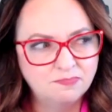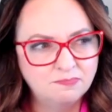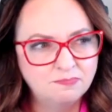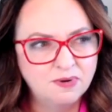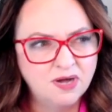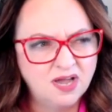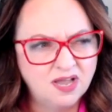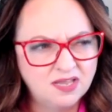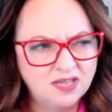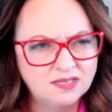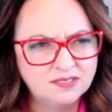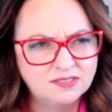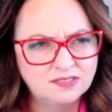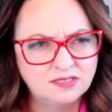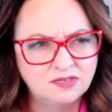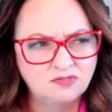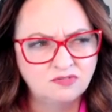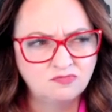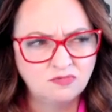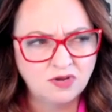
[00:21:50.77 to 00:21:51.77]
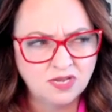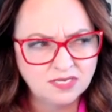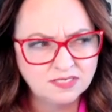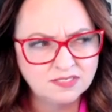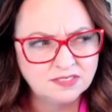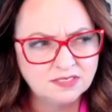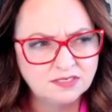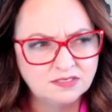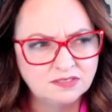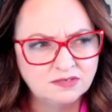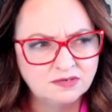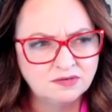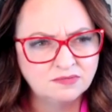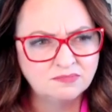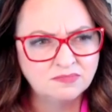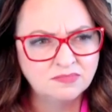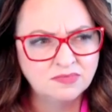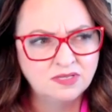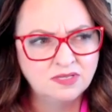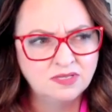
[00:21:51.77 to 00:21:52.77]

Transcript: bias and racism,